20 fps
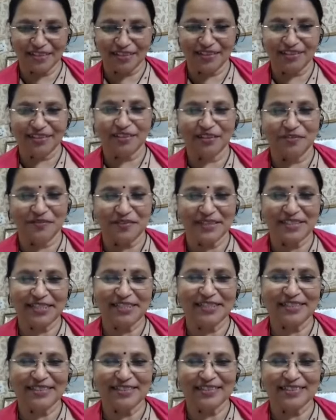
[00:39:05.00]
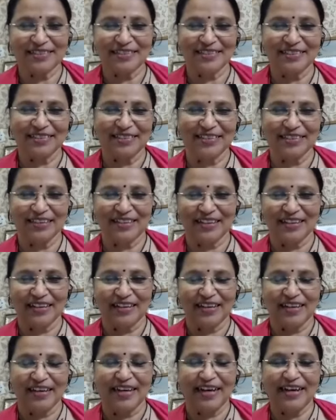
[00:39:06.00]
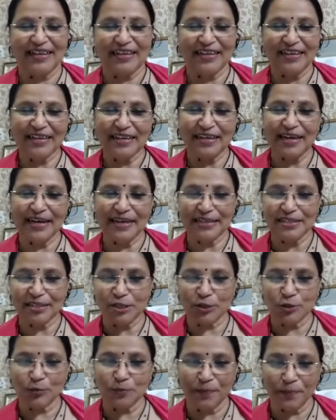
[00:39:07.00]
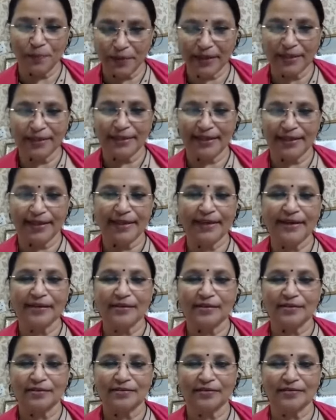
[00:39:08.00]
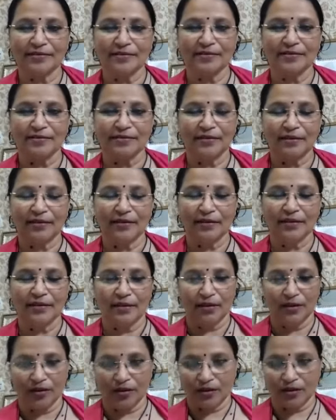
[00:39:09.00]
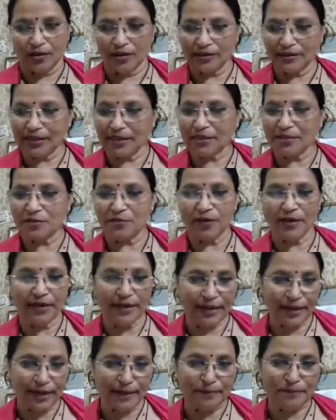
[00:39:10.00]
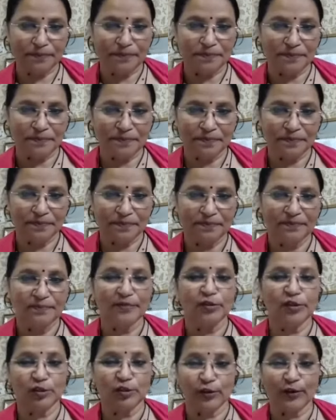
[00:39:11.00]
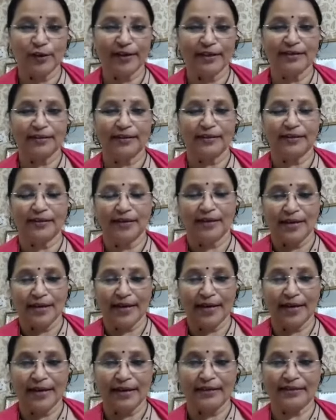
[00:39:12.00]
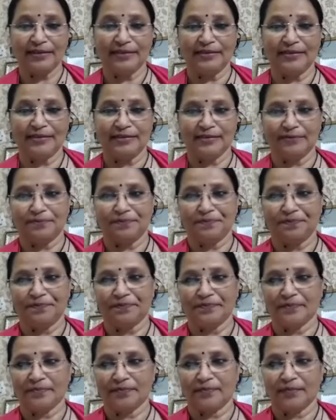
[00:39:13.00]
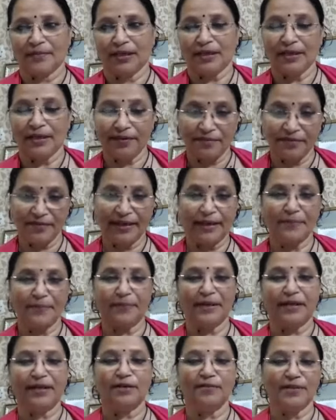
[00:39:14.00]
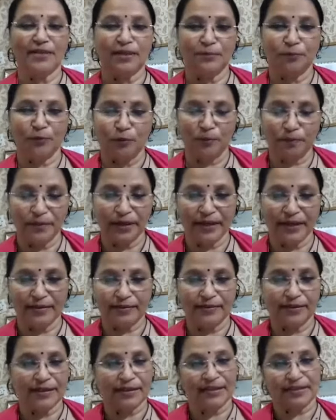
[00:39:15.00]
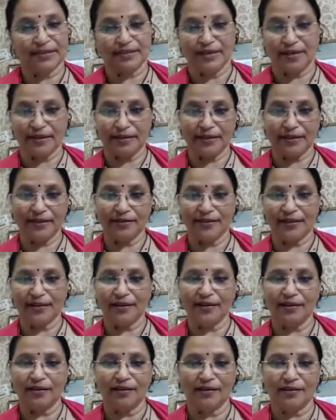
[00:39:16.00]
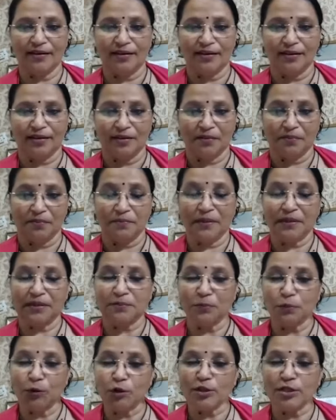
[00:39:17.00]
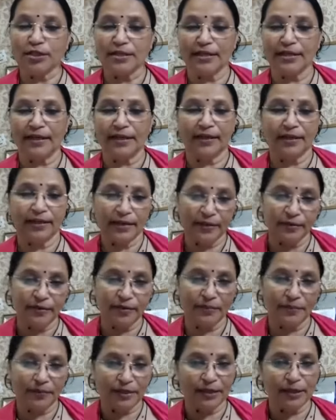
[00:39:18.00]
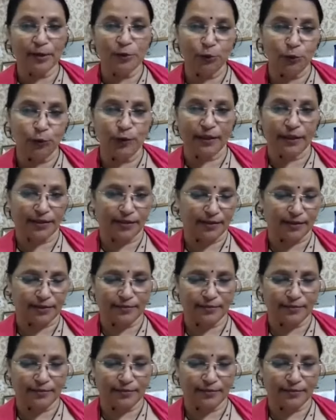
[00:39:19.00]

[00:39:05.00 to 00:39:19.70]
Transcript: inner conviction, and he has to be there. Others will come, join, and if that becomes a movement, that is another thing. But mostly he will be a loner.